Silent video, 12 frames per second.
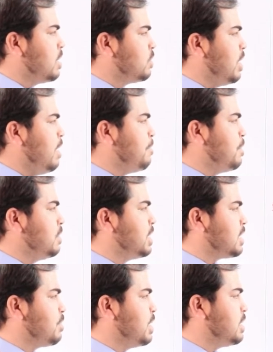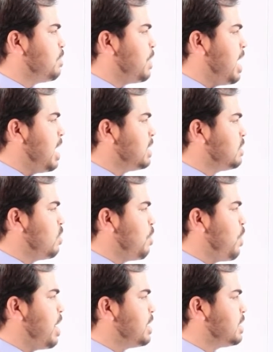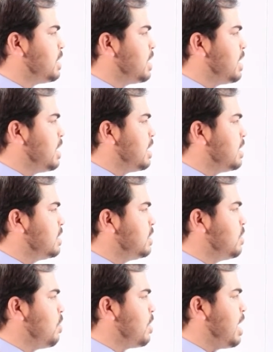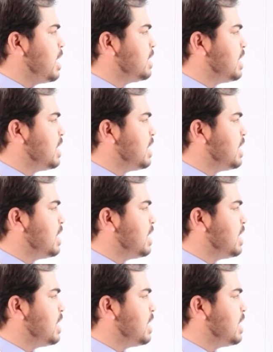So if you just multiply 0.09